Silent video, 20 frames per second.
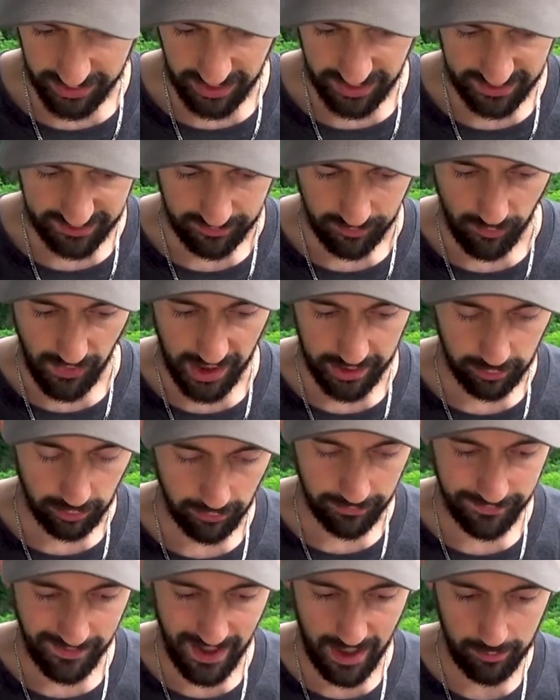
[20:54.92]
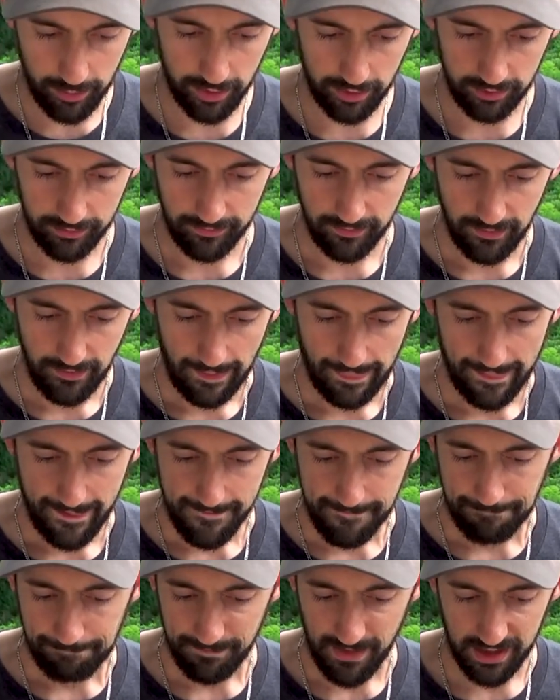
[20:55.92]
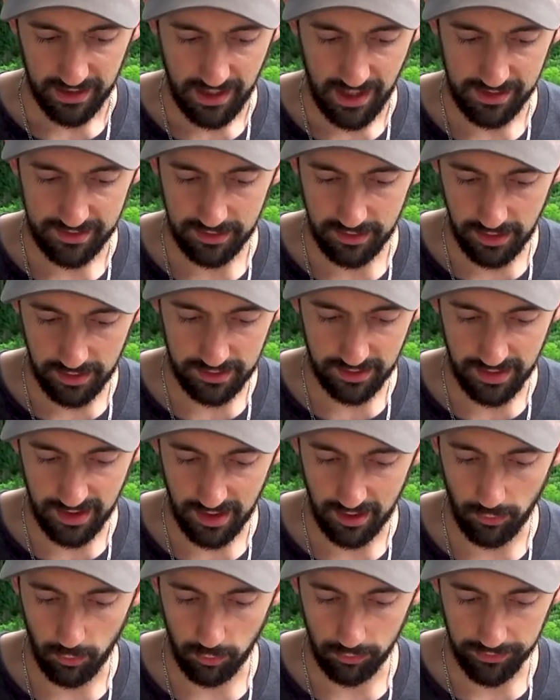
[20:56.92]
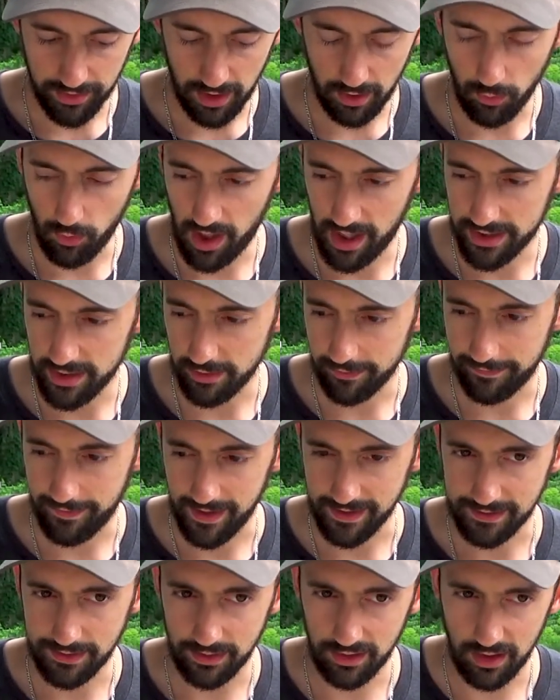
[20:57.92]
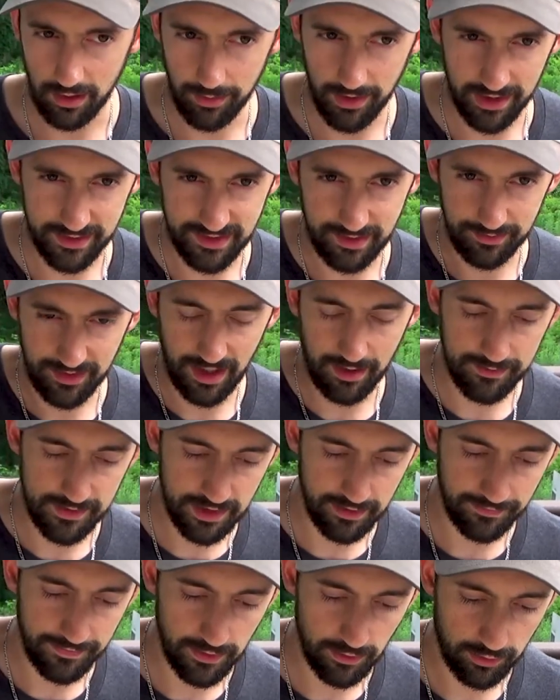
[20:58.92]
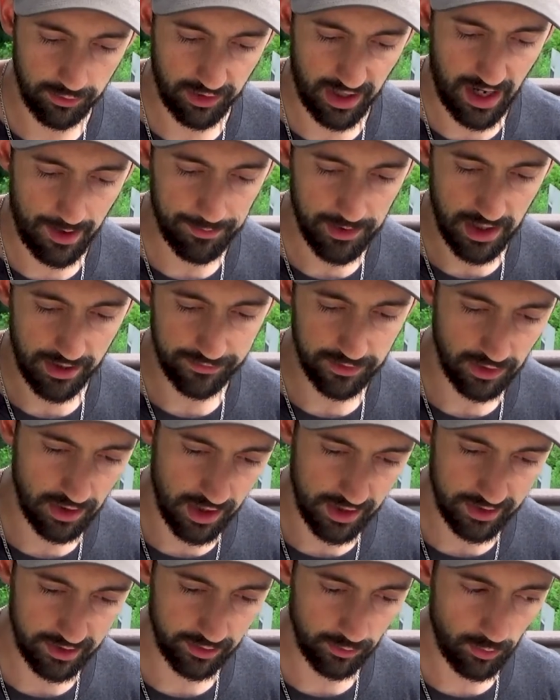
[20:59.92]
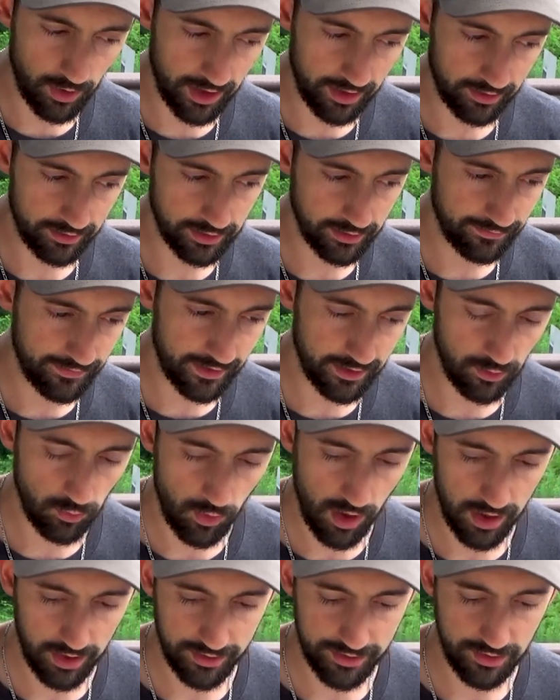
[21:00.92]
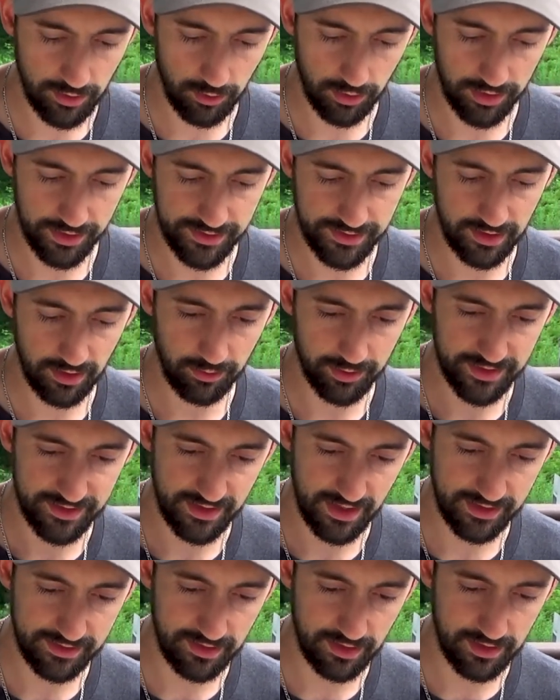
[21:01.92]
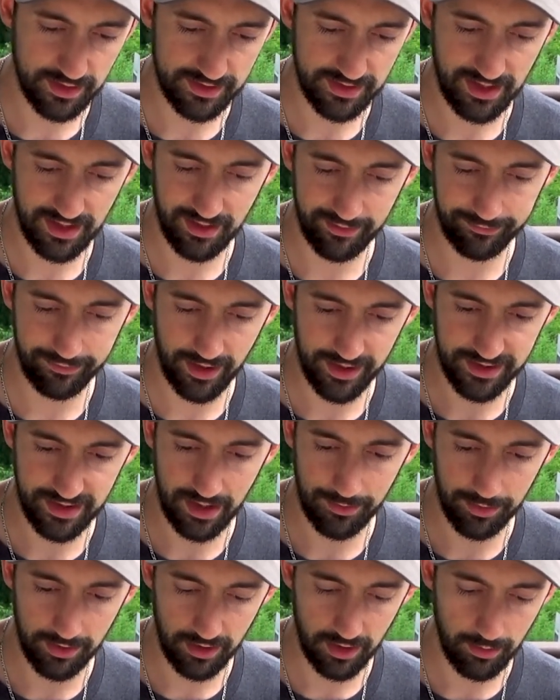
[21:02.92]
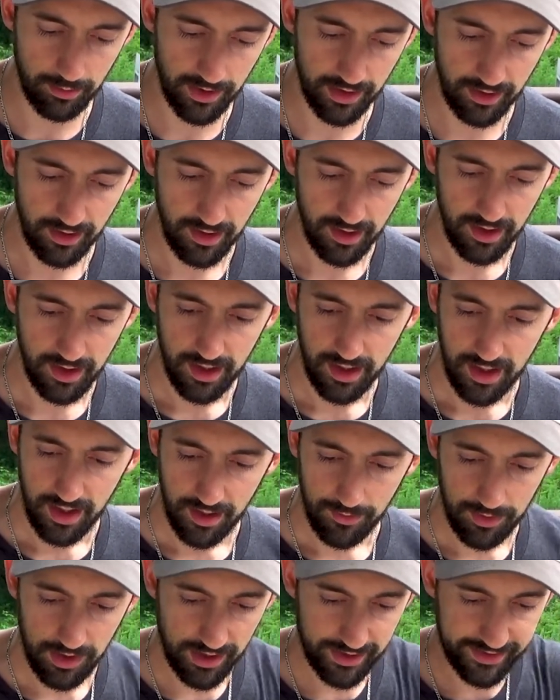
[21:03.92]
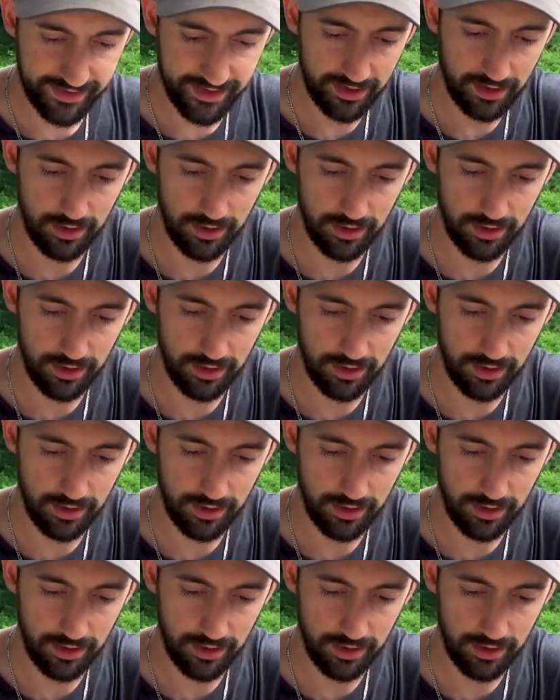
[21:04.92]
just microfiber in case you need to kind of, you know, wash your face a little bit. Sometimes you feel crappy after hiking a while and you find a water source, so it's nice to just kind of freshen up a little bit. Plus, you